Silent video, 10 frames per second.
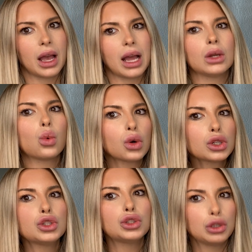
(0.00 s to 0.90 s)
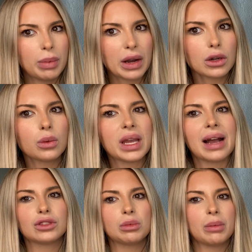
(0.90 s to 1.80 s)
And in order to do better, we
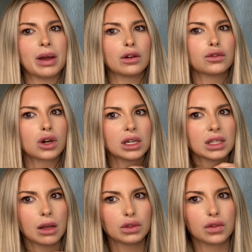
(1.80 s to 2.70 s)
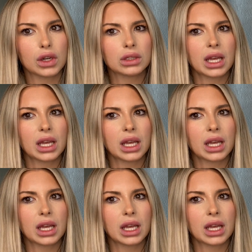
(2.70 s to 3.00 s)
have to be better for ourselves first.